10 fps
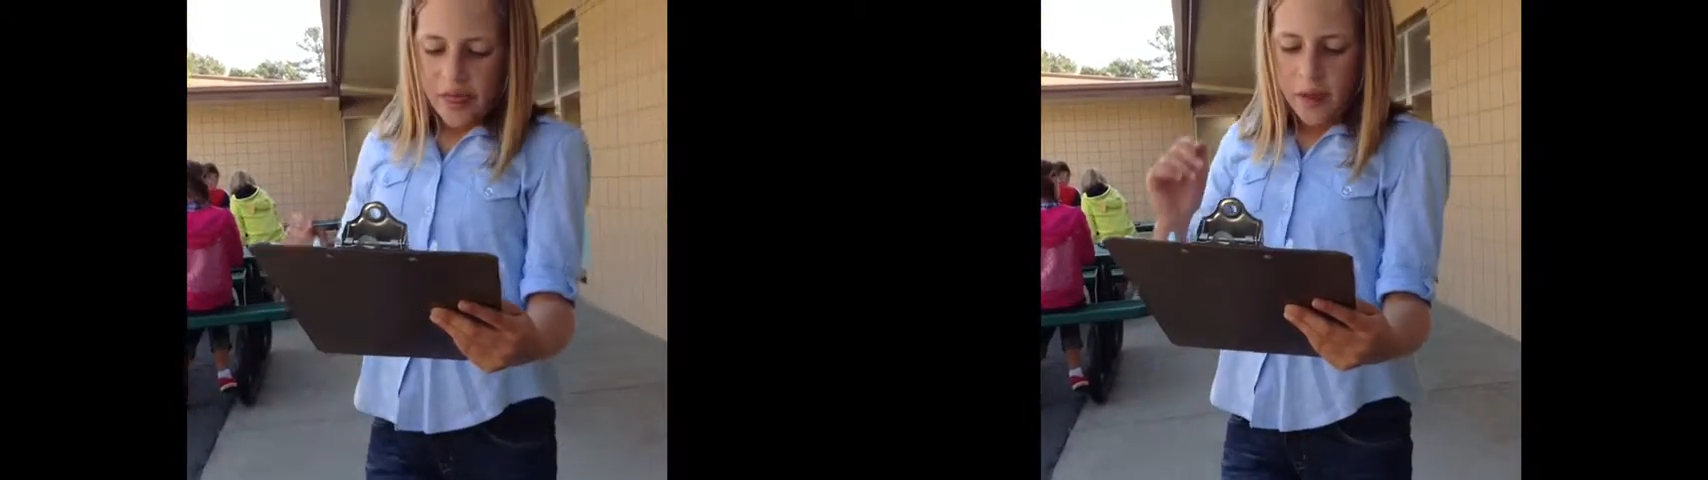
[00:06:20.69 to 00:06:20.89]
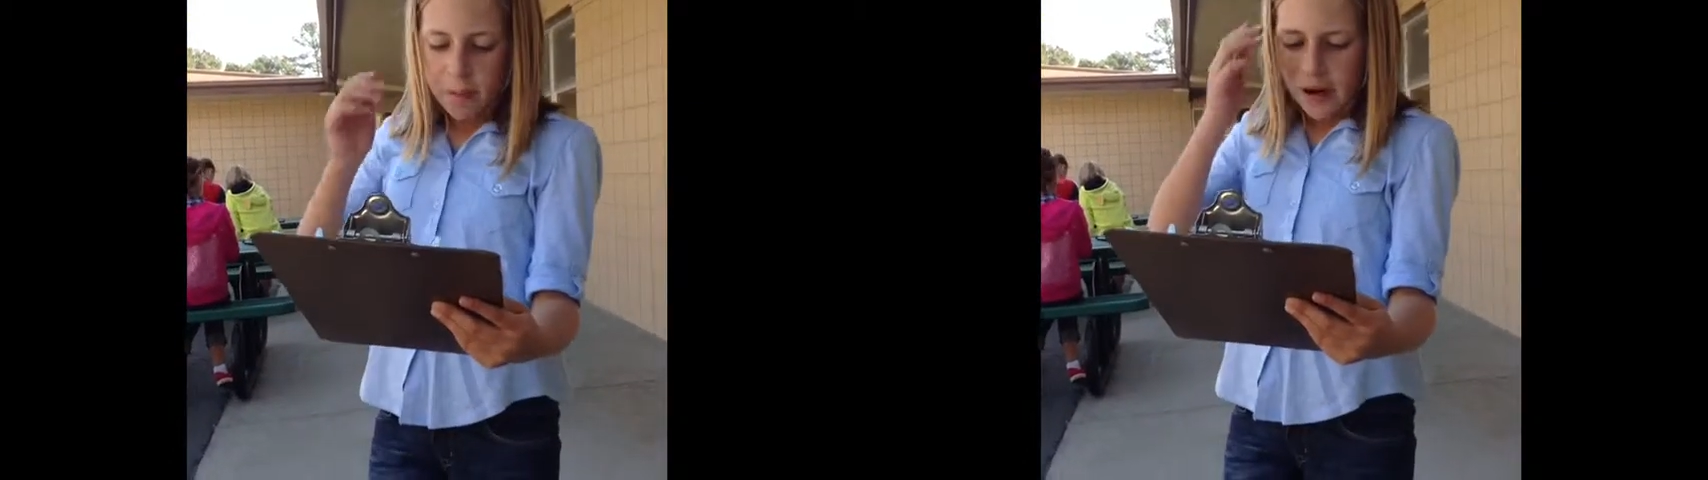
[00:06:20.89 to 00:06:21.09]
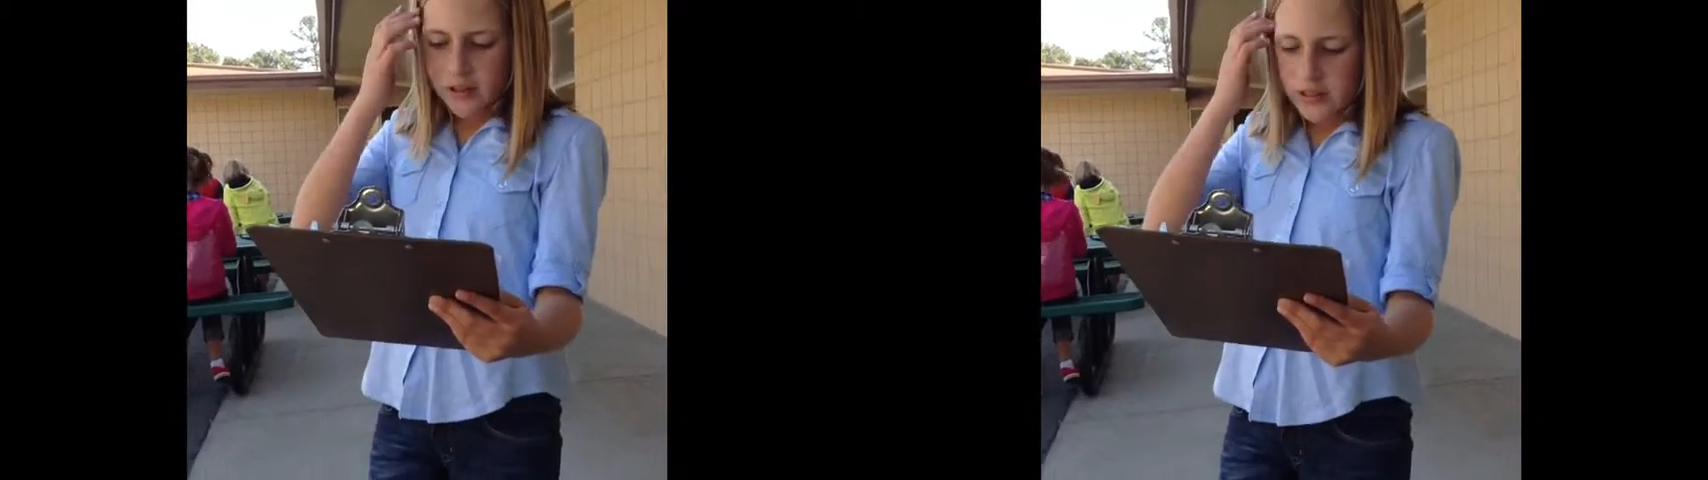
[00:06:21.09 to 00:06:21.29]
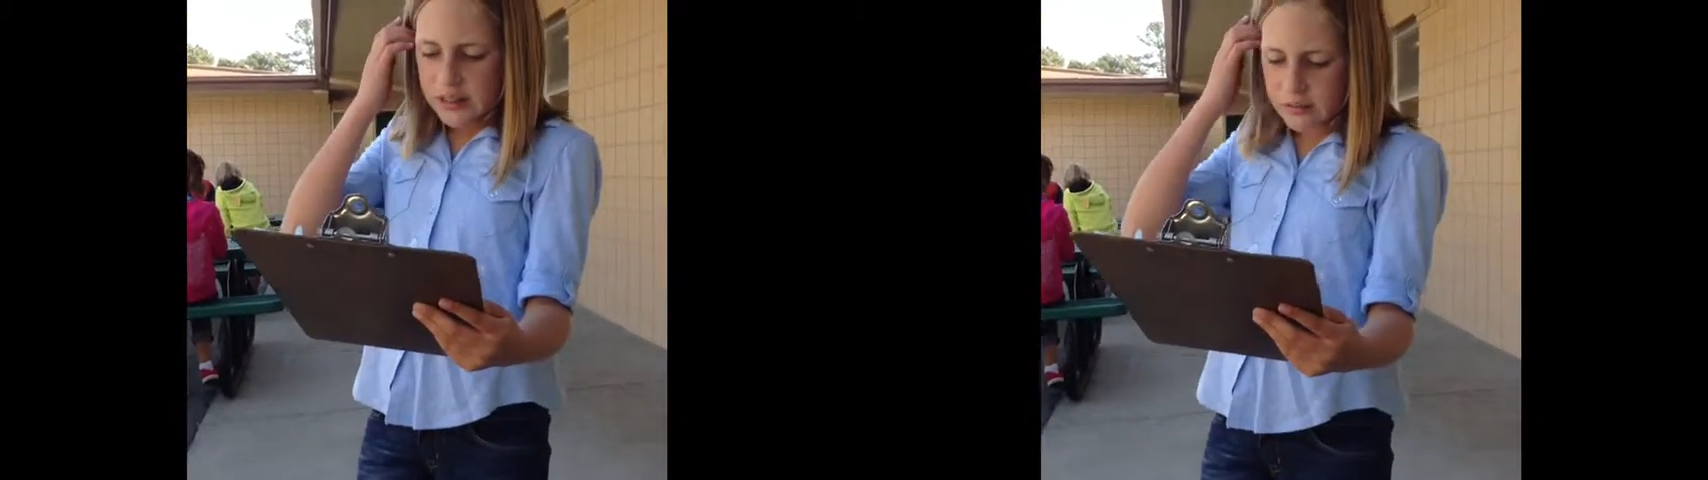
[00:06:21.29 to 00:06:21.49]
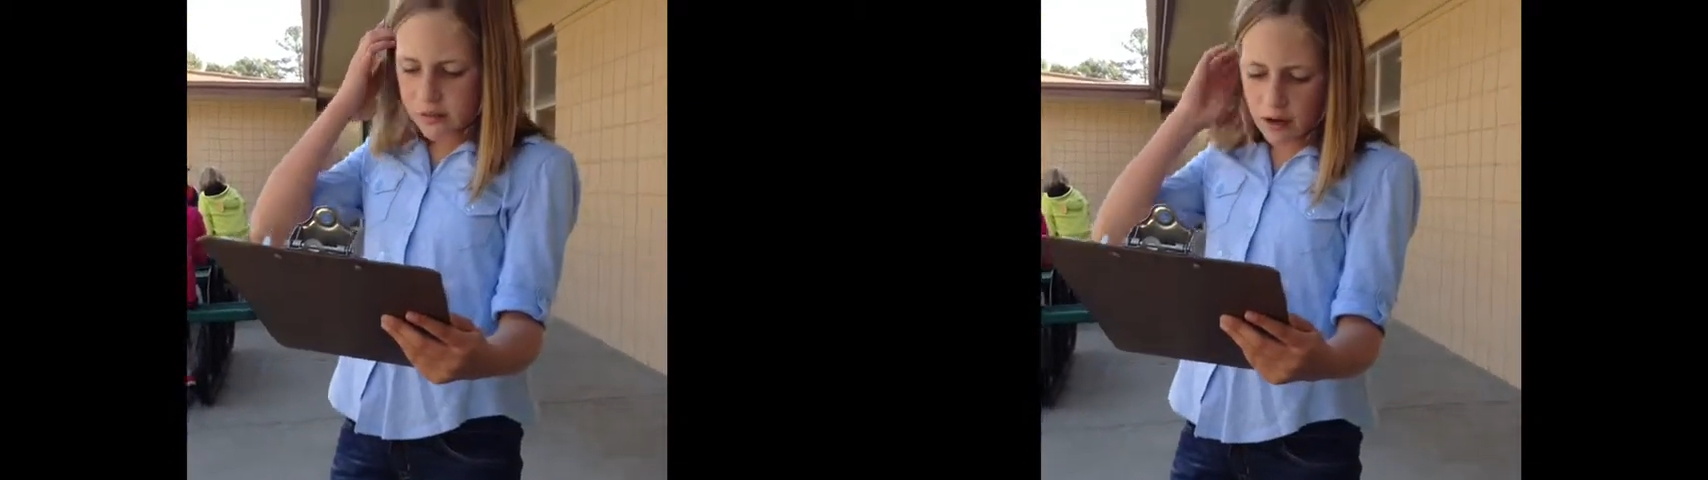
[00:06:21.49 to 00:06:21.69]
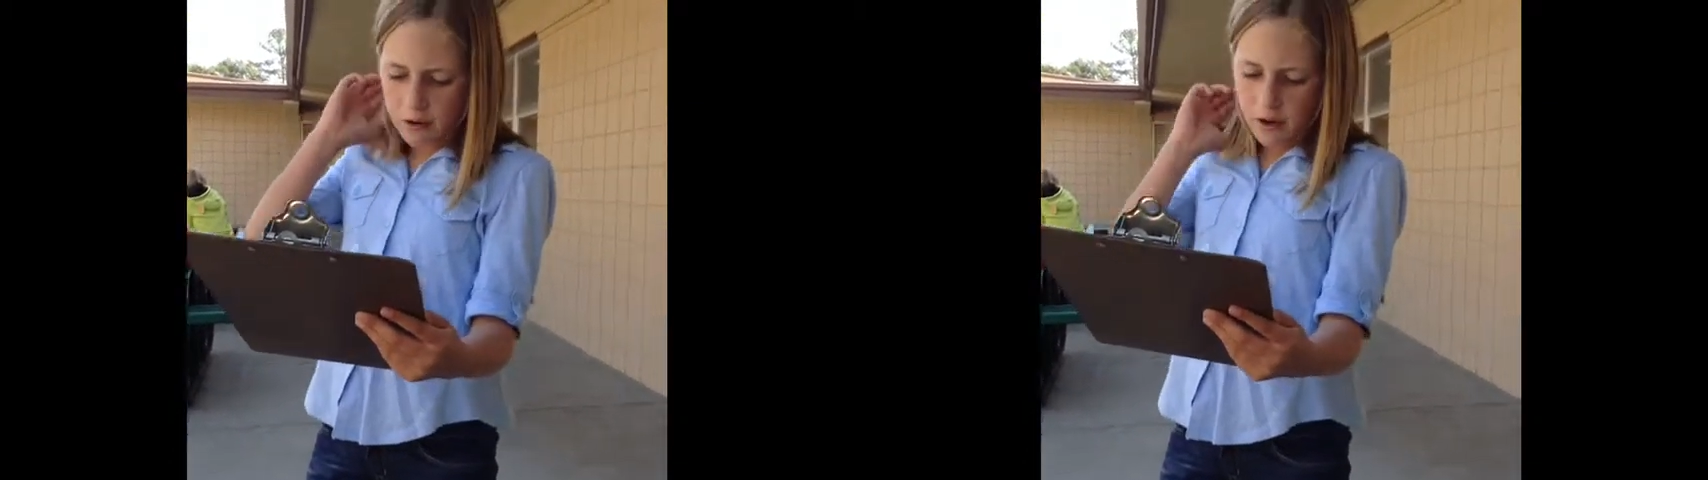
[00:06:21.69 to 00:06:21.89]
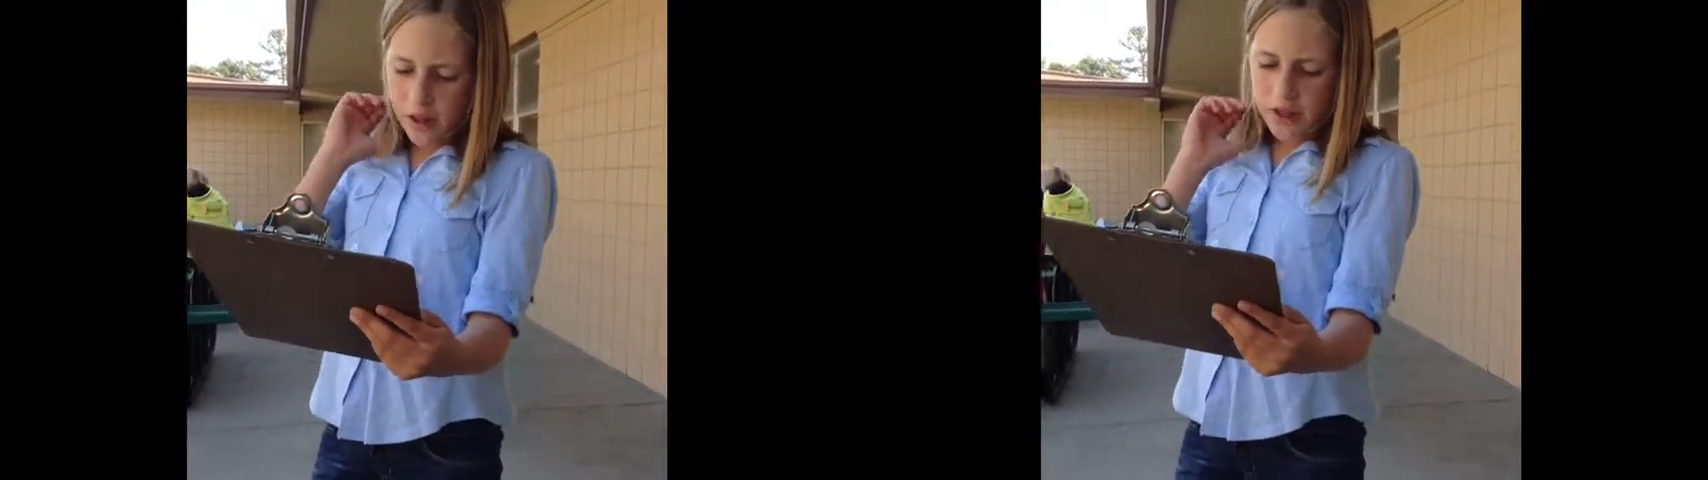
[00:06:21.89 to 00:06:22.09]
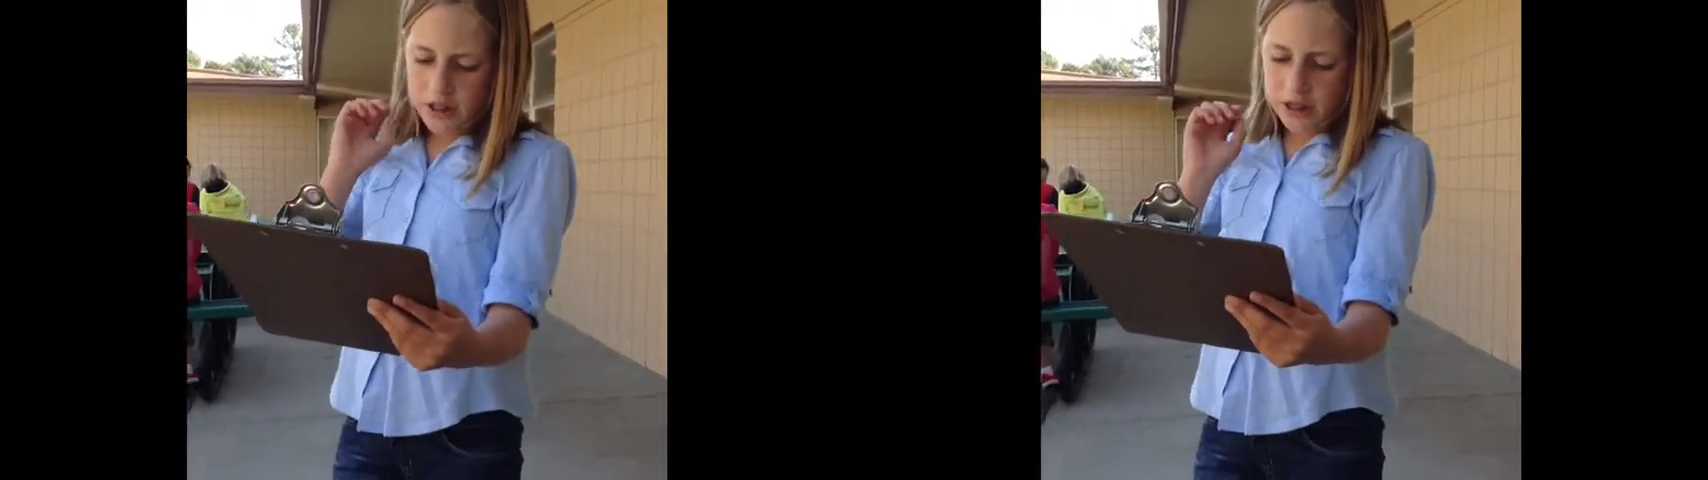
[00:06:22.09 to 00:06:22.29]
They practiced their
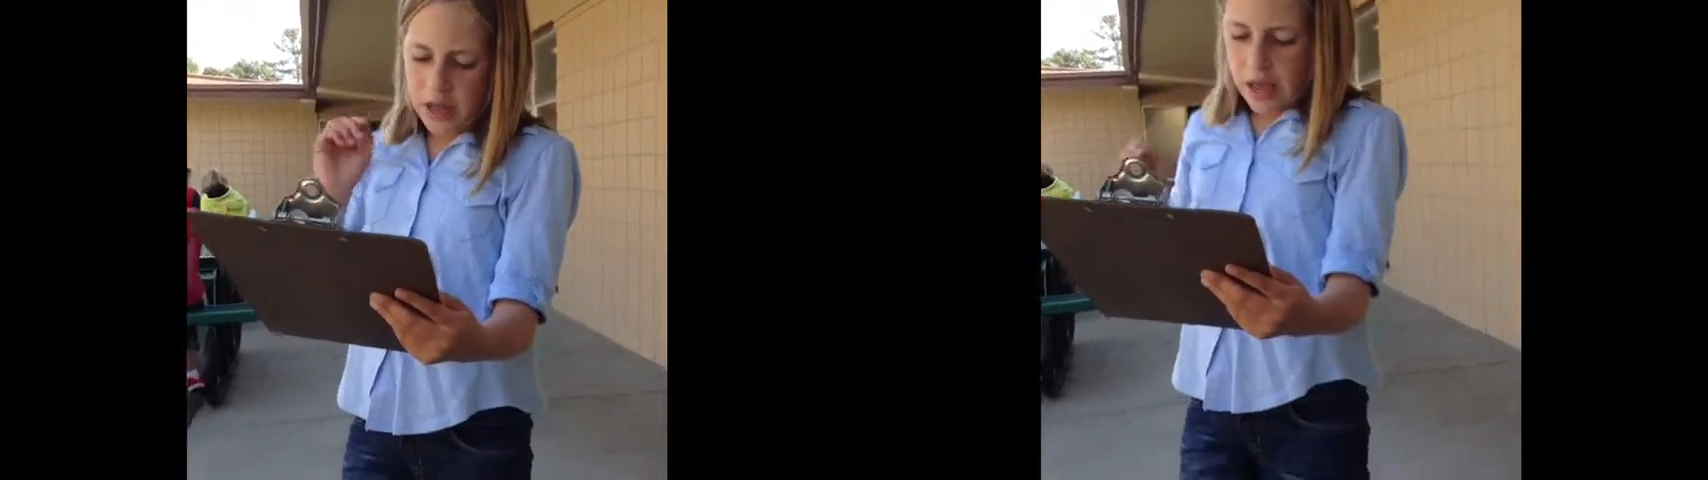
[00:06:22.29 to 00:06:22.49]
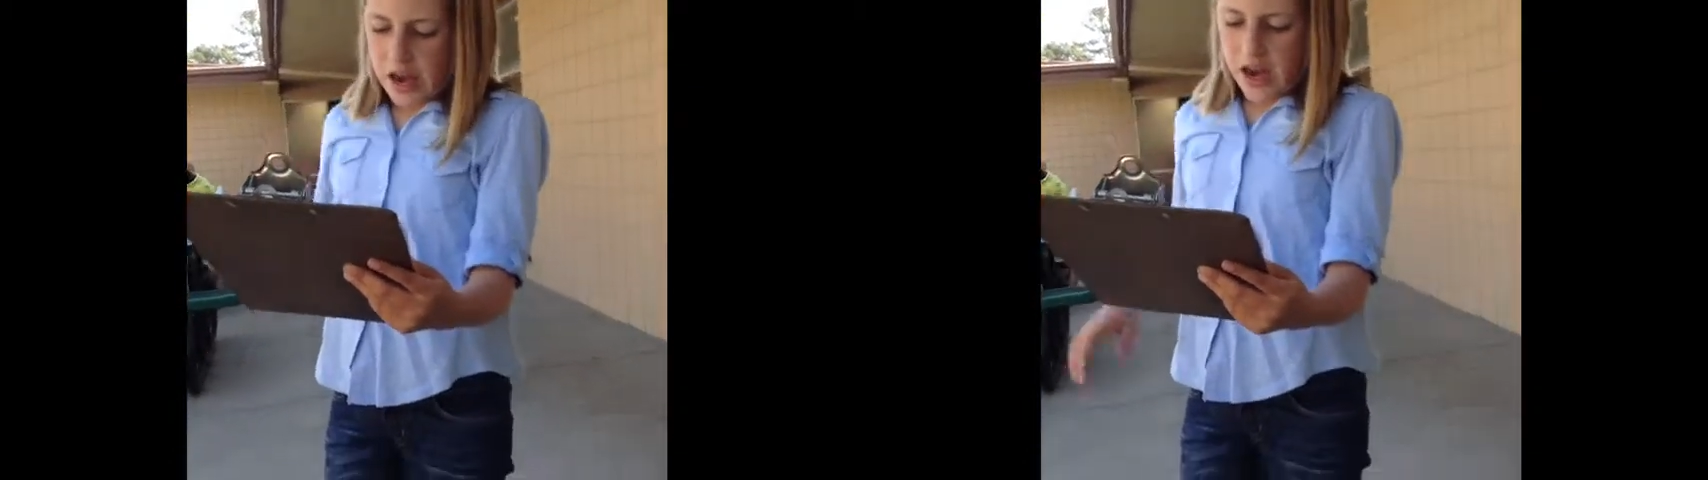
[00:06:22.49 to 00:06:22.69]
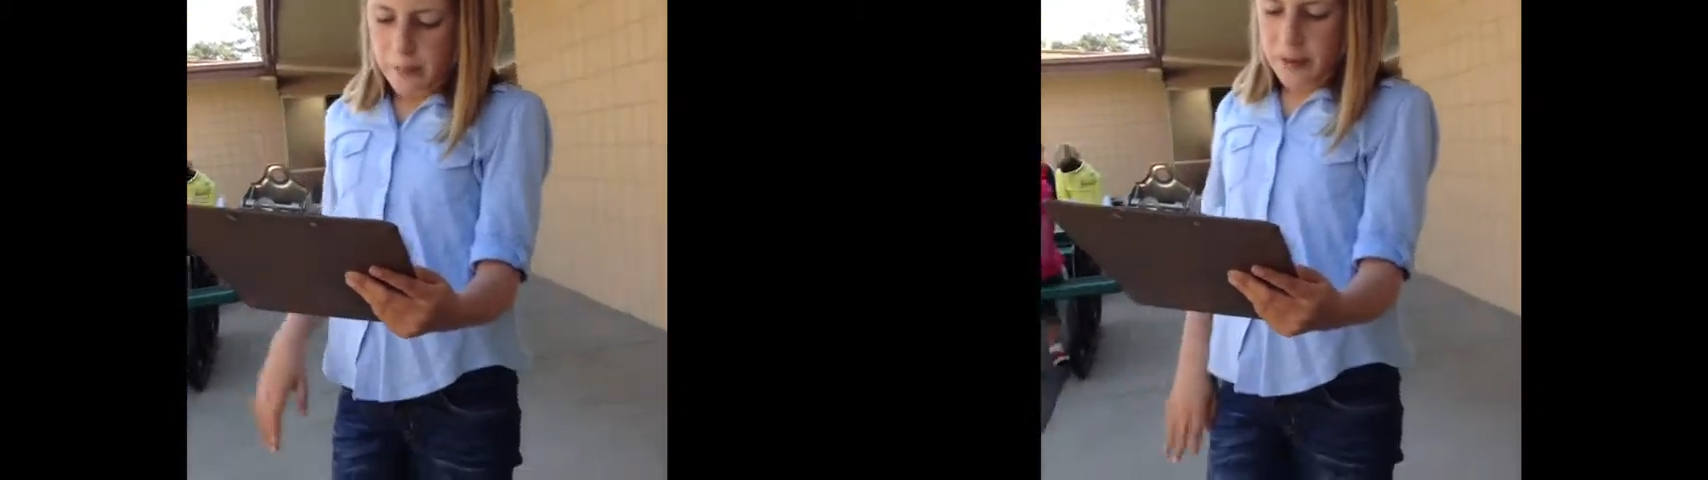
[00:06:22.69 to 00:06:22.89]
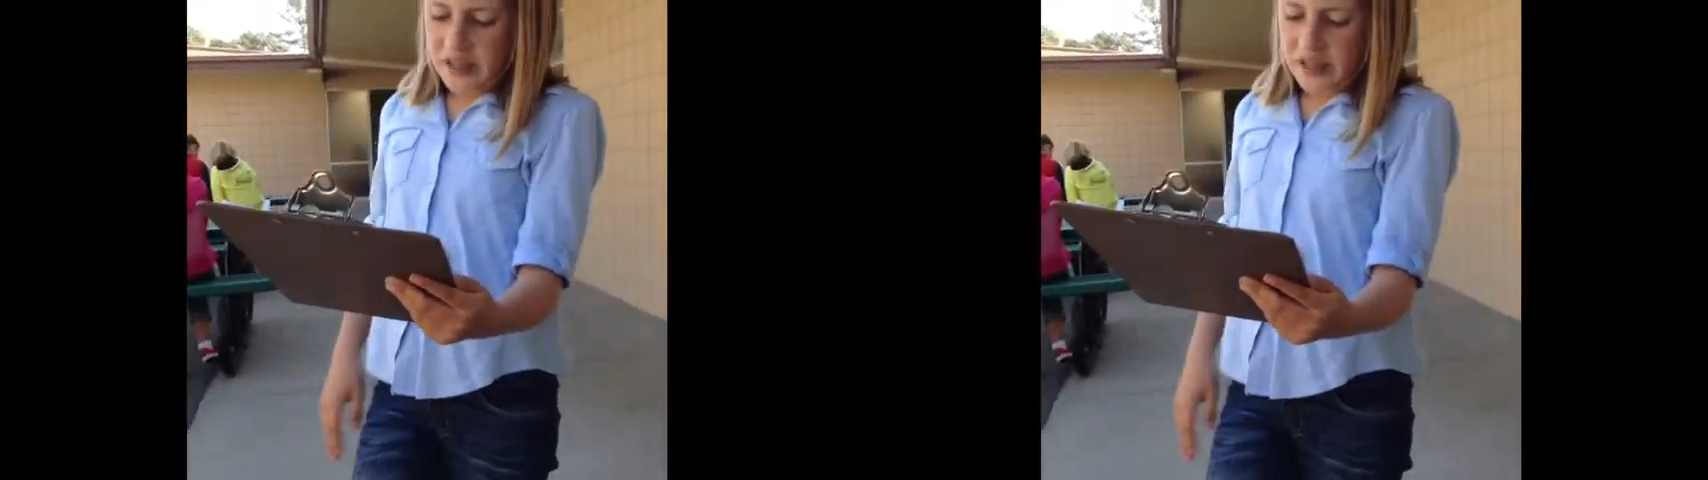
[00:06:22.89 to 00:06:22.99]
religion by